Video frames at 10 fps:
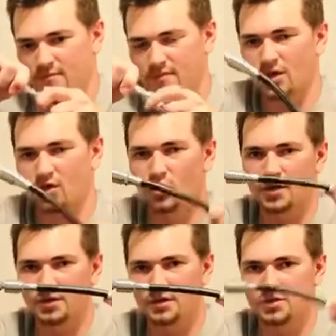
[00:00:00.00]
like
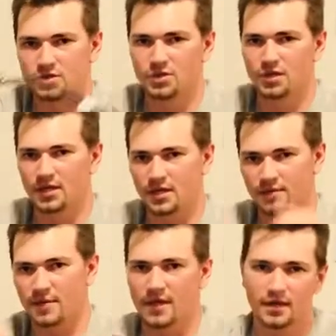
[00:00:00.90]
quickly so you can
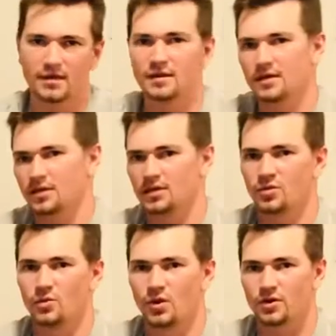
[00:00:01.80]
get in, get in
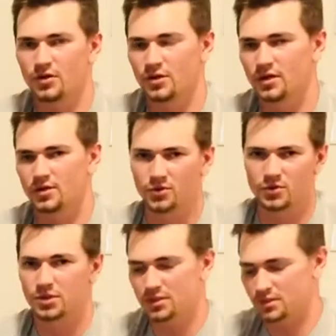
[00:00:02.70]
the water and do
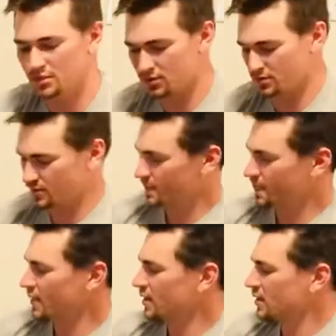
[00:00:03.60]
what you need to do,
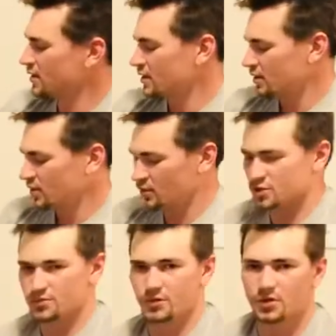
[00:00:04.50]
which
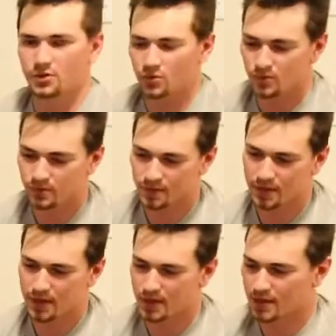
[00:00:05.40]
is pretty cool.
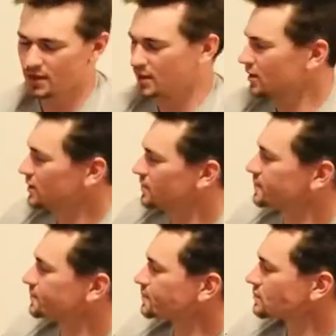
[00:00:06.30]
And then
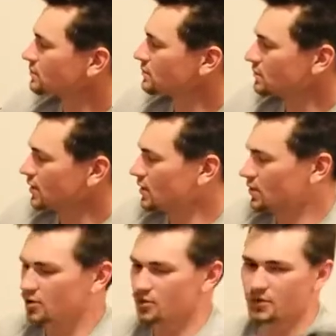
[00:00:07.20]

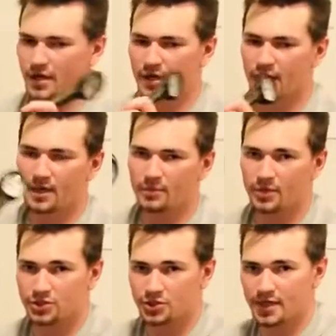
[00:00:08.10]
you get a
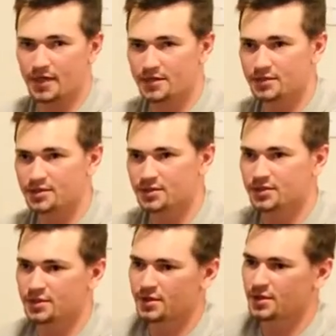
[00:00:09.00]
pressure gauge
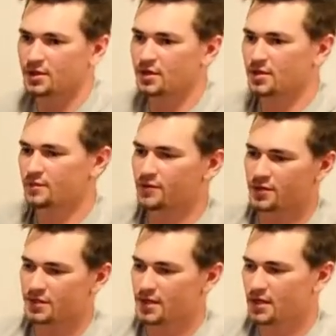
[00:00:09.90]
um, for
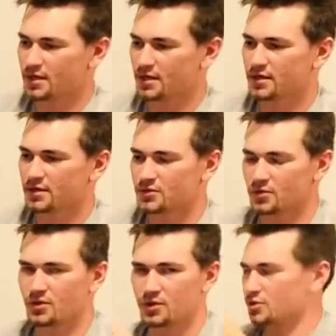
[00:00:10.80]
the tank. So
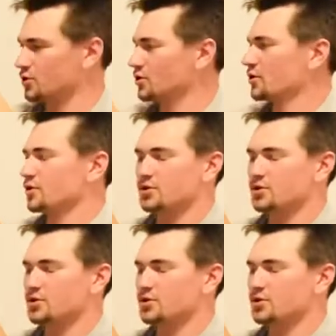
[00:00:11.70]
when you turn on your